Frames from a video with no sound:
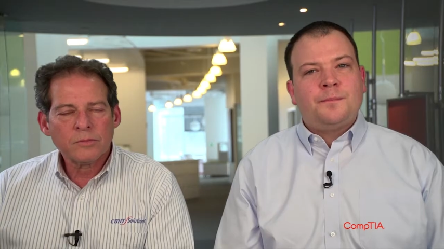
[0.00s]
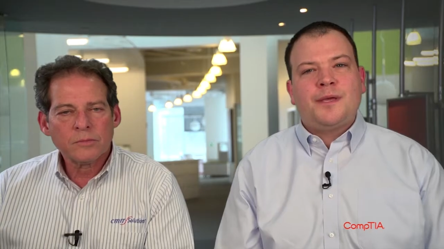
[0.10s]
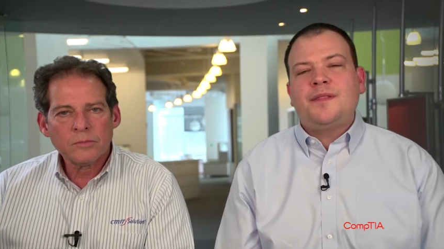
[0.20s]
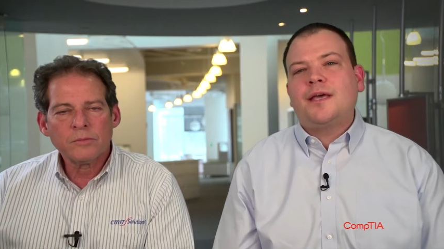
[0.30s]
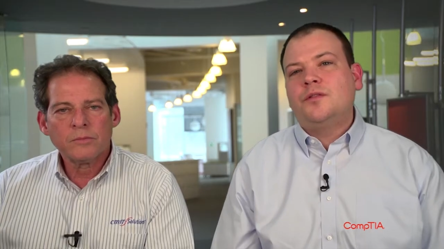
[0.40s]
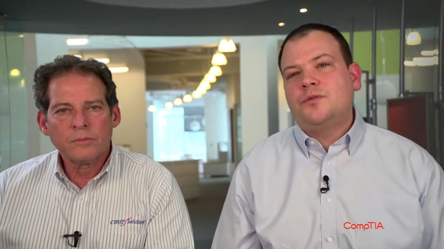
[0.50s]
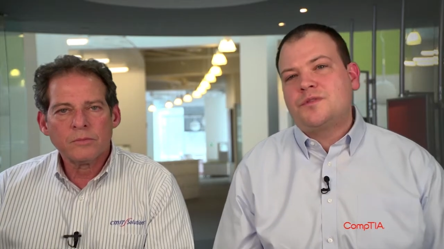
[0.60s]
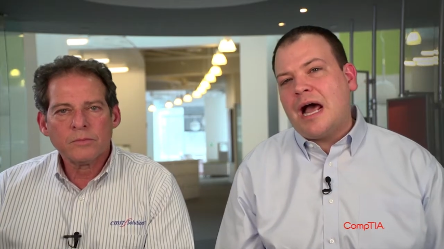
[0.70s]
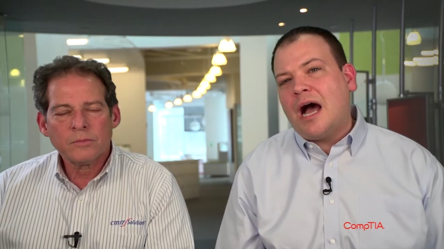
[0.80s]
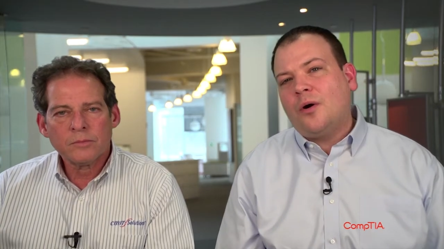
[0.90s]
Speaker 1: Maybe they can lose
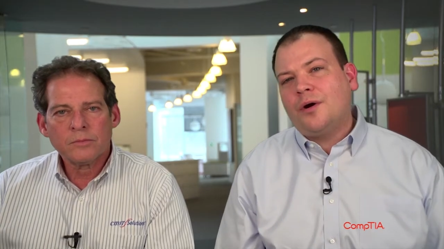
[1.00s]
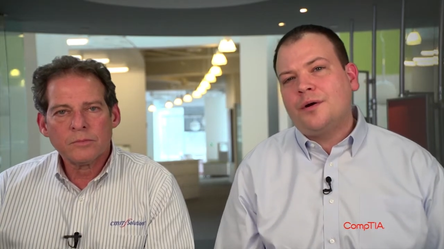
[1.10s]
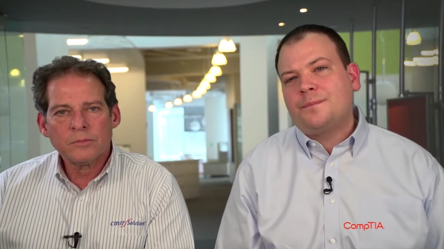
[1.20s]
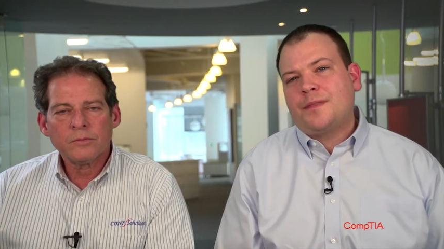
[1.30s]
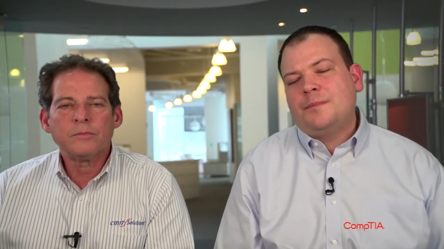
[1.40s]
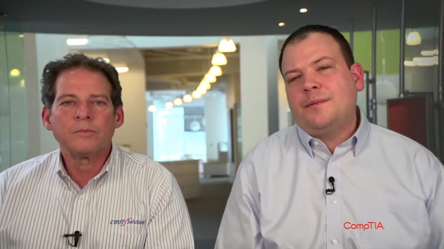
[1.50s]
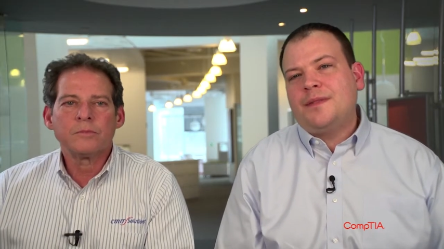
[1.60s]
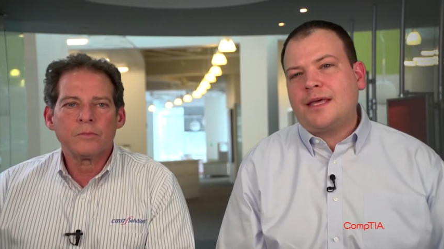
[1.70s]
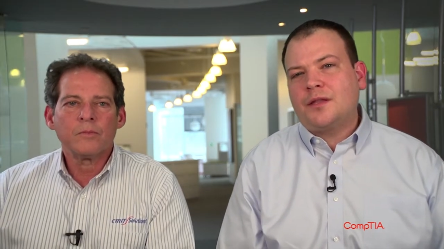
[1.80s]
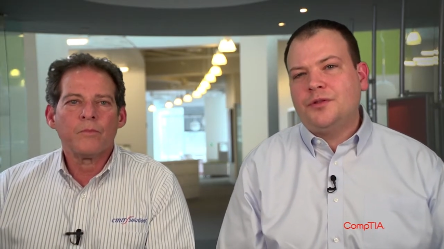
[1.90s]
an hour, maybe
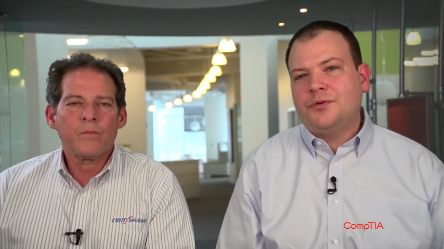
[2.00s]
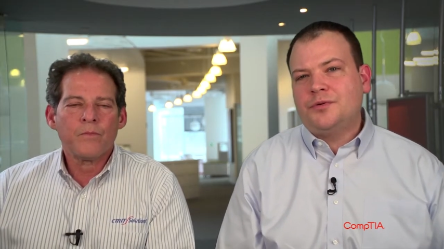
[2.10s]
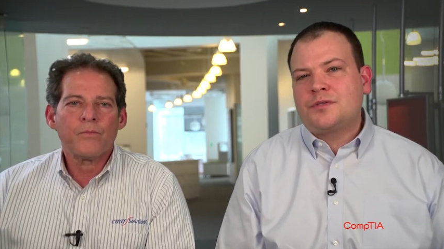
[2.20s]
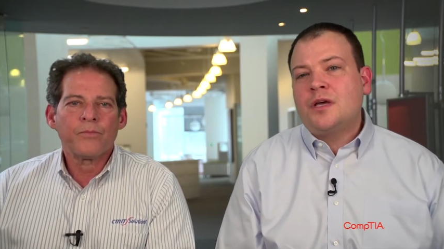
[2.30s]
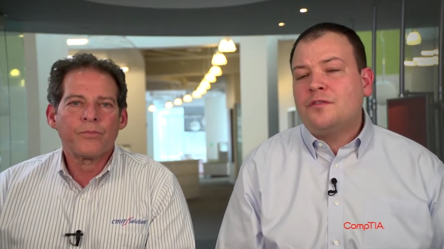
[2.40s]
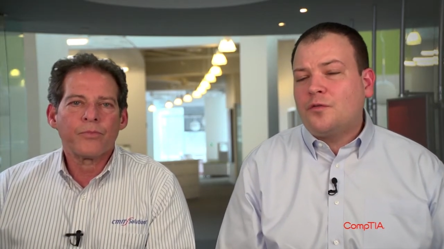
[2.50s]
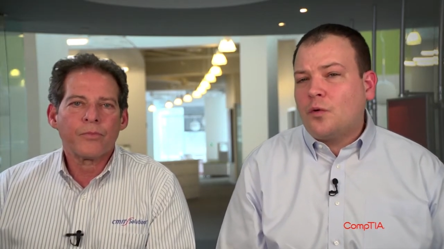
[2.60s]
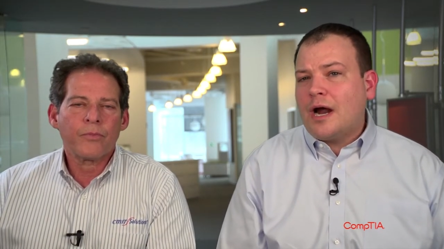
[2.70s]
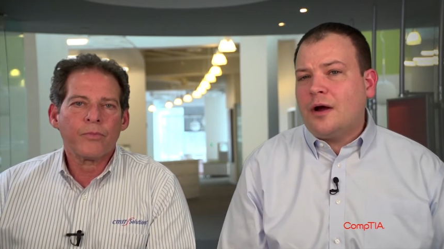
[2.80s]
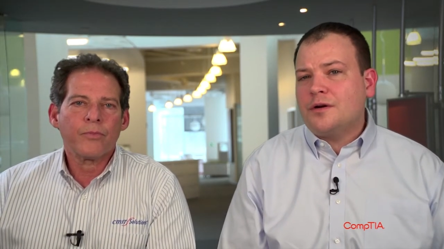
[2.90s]
they can lose
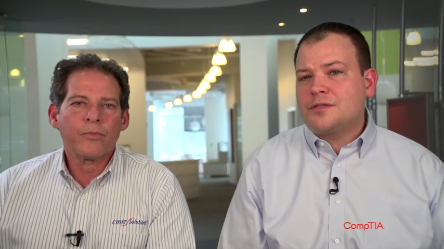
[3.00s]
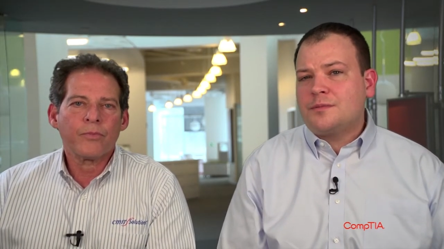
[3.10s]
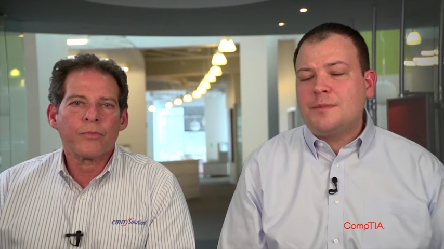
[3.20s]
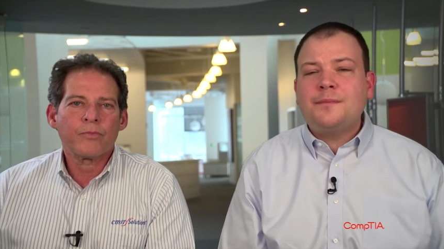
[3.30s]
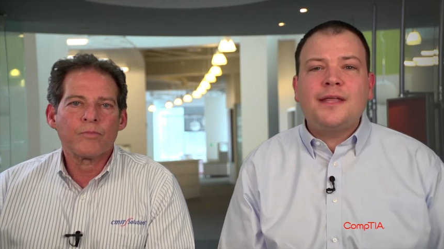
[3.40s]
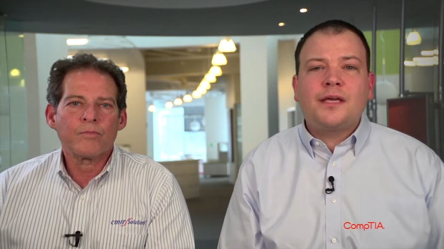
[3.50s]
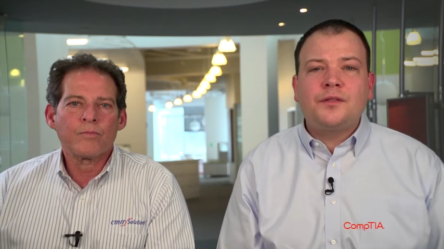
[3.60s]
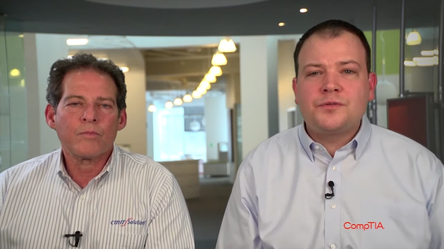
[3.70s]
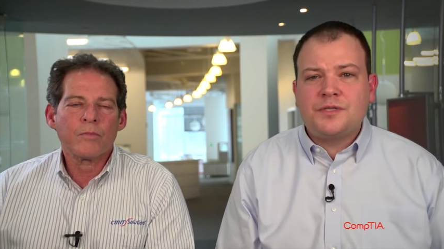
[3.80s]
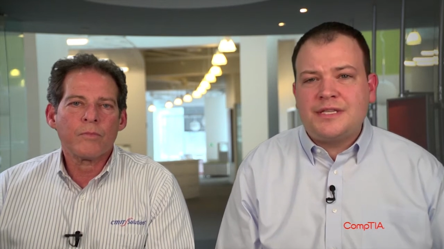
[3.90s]
four hours, maybe they can
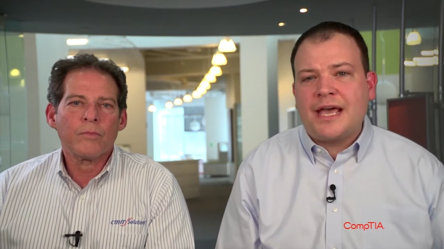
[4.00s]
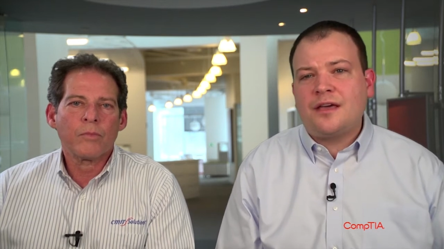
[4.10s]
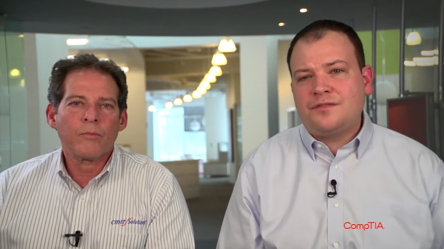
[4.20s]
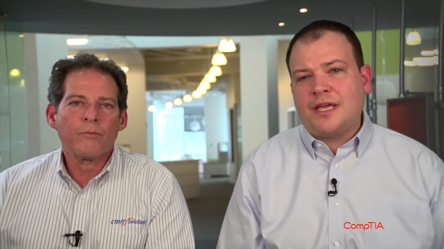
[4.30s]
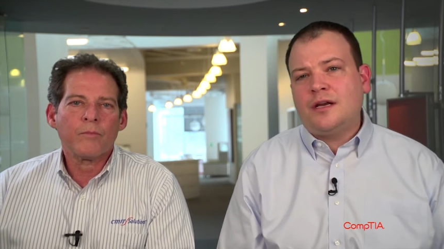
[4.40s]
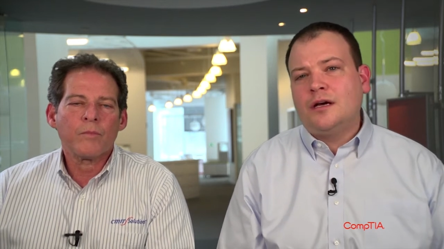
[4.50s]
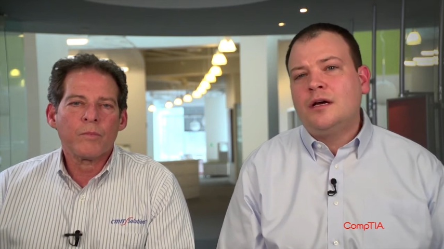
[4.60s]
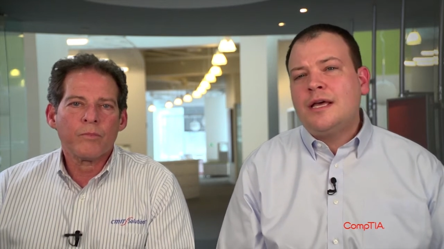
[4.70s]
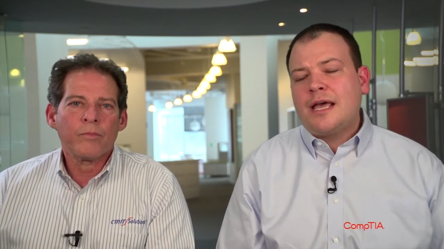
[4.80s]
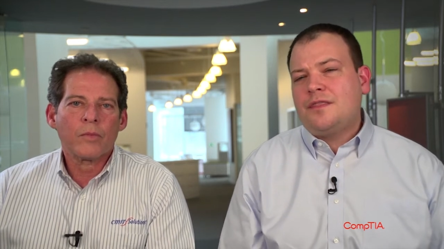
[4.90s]
lose a day of data,
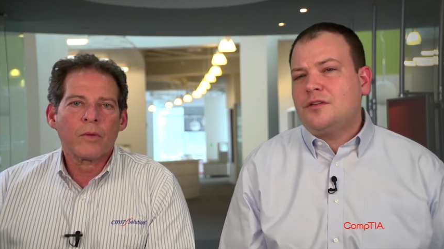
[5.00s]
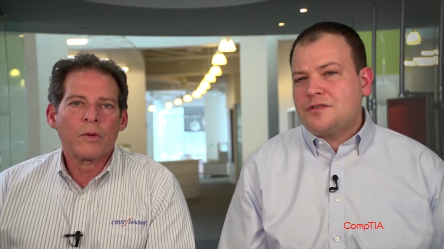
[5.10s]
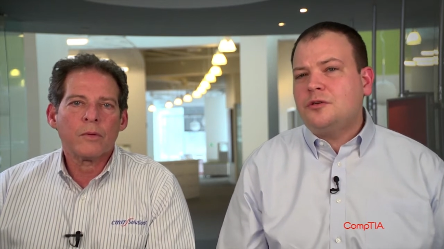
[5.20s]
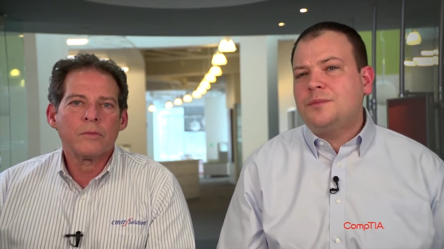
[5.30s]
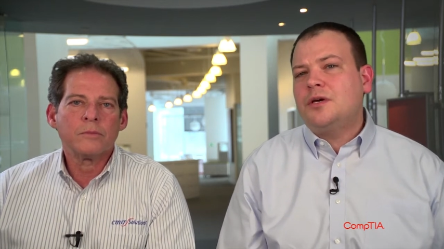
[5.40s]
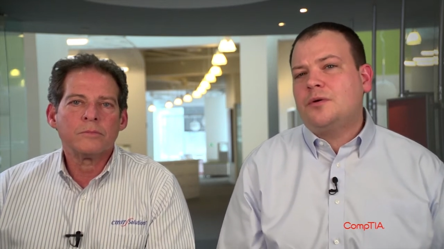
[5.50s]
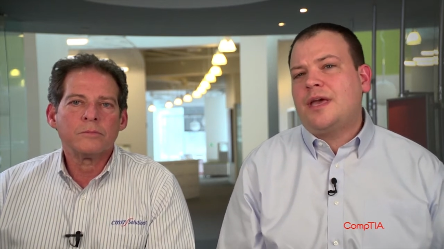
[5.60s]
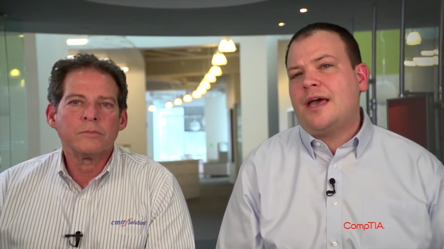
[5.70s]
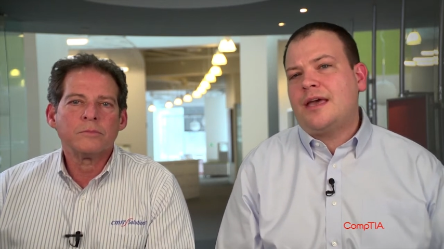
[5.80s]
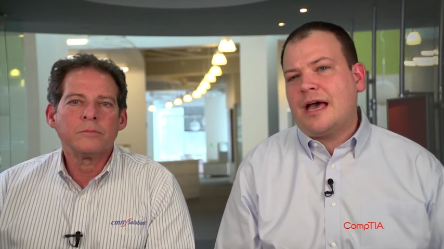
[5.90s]
and they'll still be
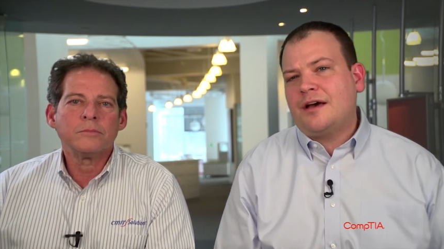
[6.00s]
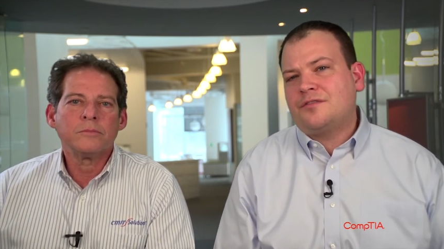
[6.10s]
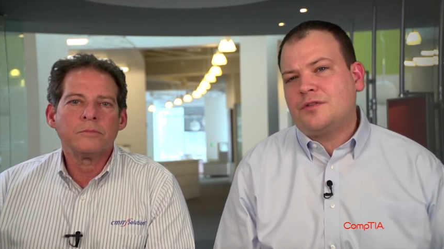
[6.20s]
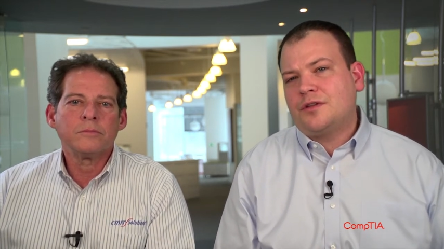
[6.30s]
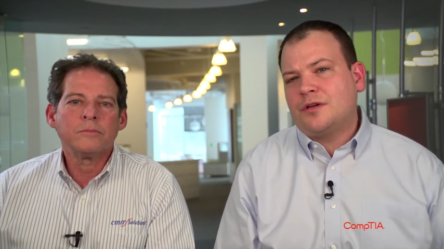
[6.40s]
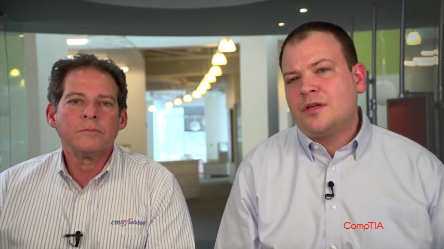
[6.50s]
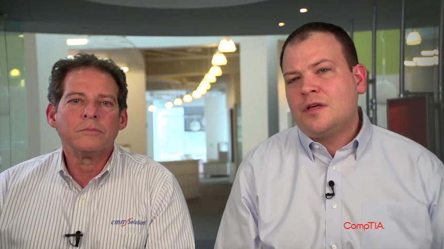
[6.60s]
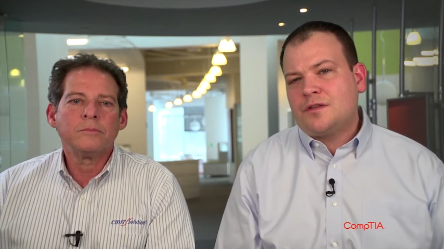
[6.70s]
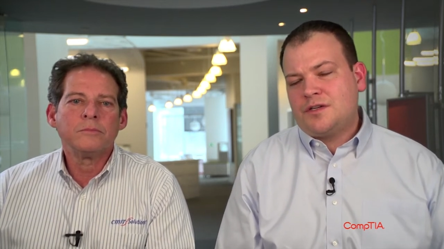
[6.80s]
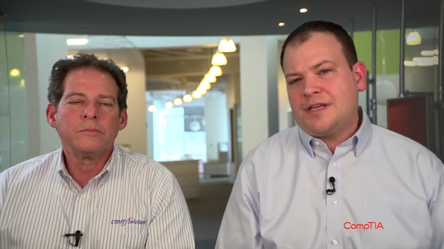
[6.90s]
okay after the,
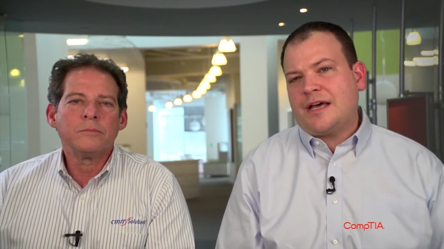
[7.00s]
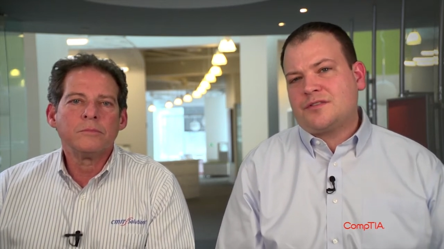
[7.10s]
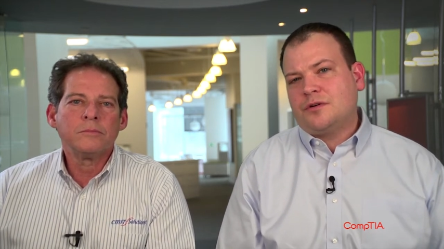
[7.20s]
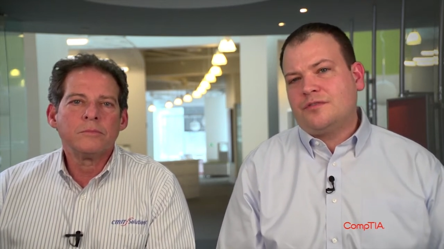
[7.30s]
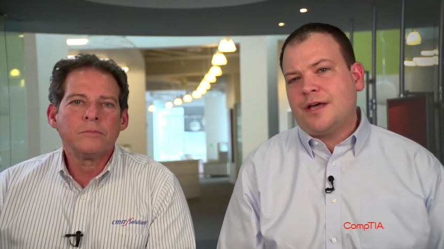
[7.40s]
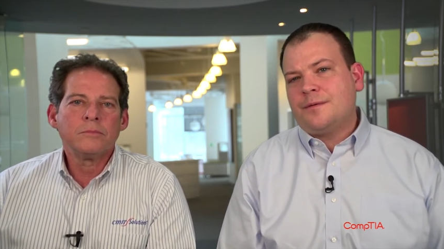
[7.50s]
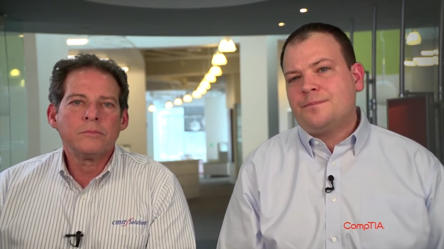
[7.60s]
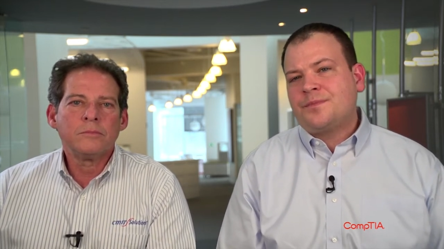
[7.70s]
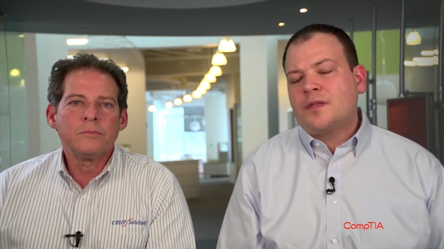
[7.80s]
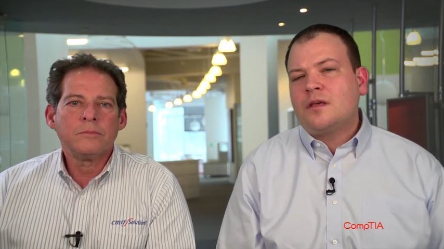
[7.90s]
the disaster event.
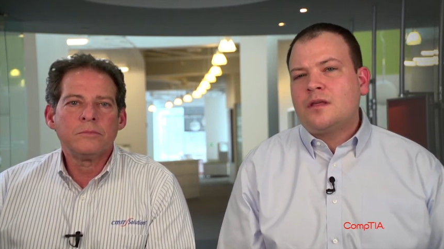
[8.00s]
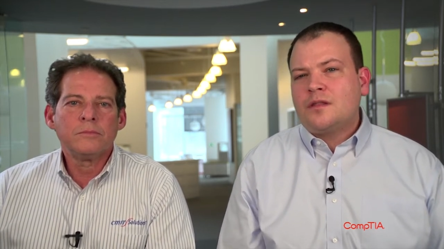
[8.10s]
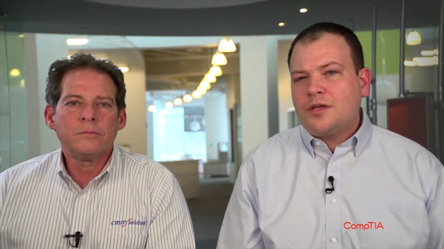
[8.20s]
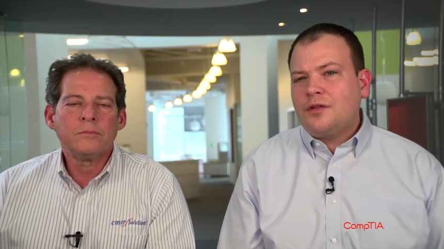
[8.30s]
The